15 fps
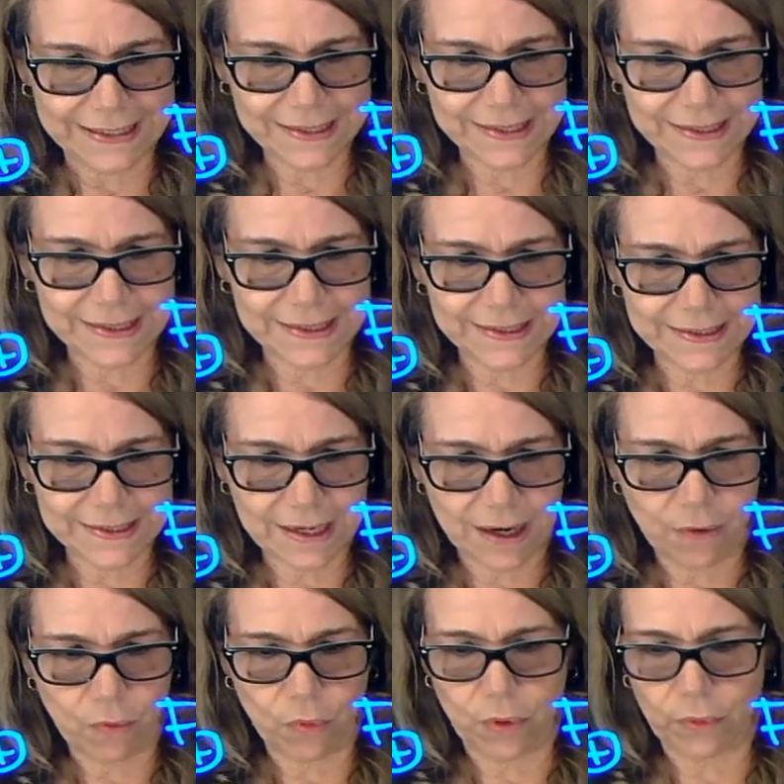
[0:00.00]
is
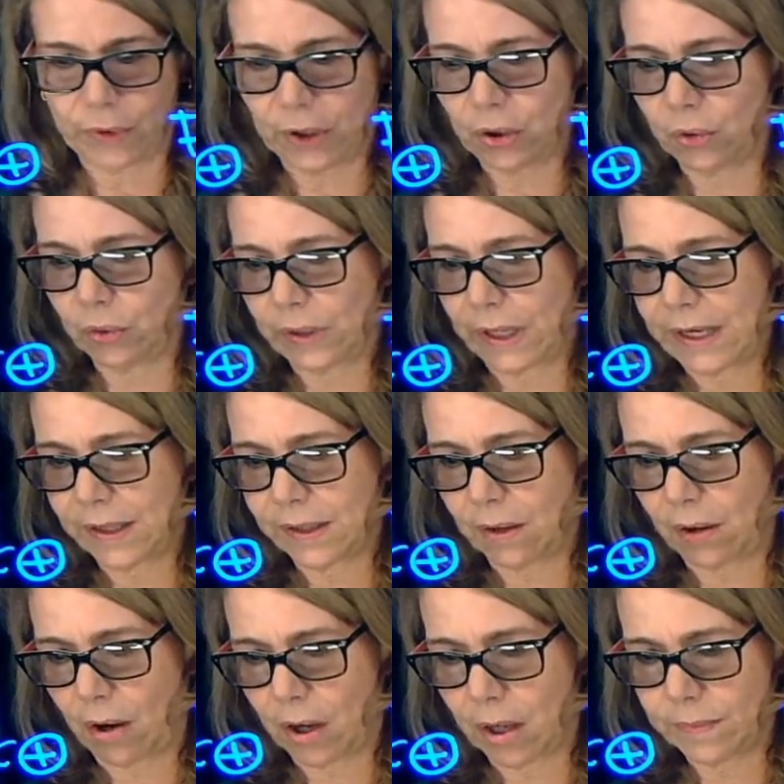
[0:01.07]
what we call a
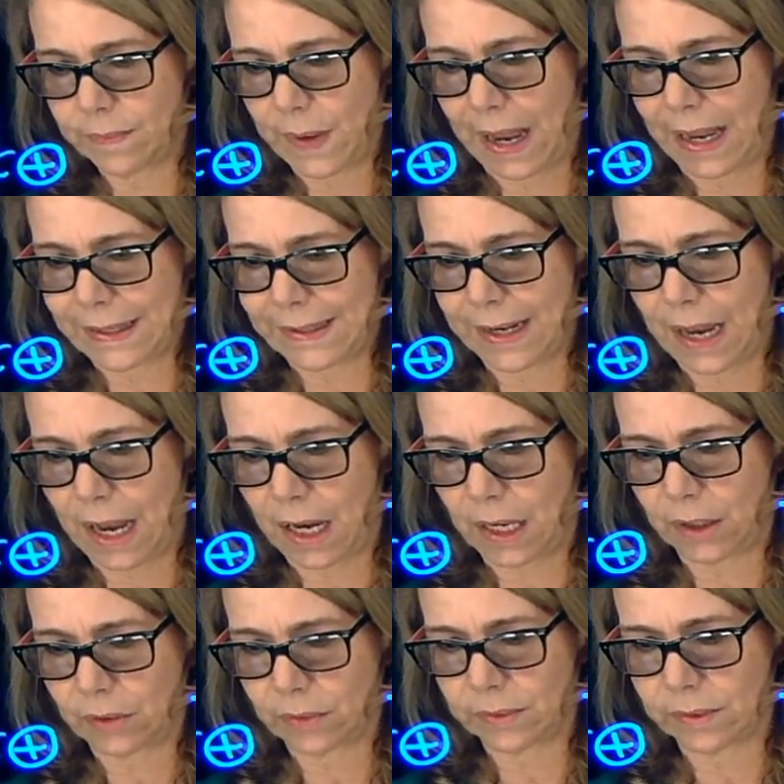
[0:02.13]

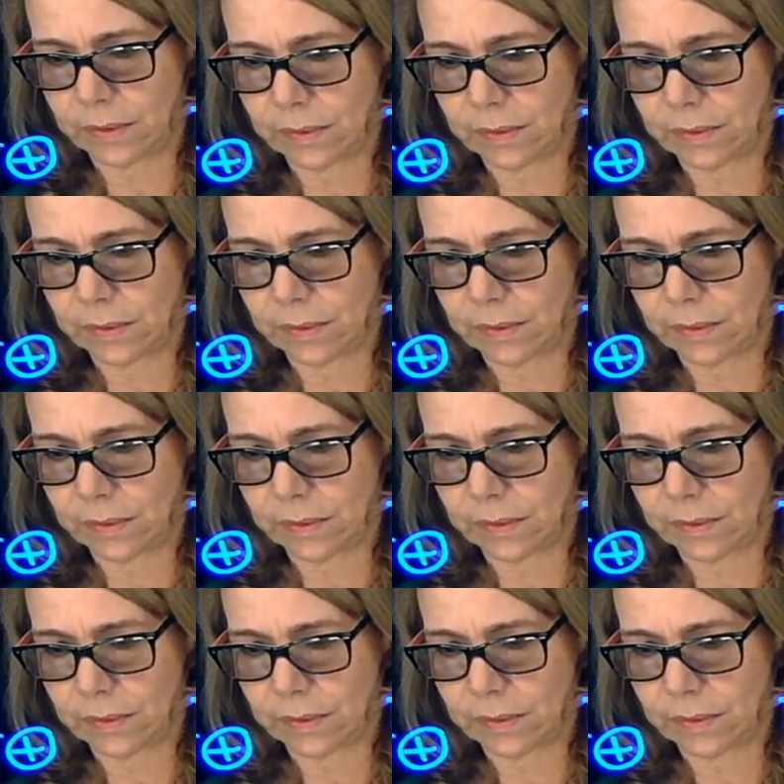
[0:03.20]
carbanion.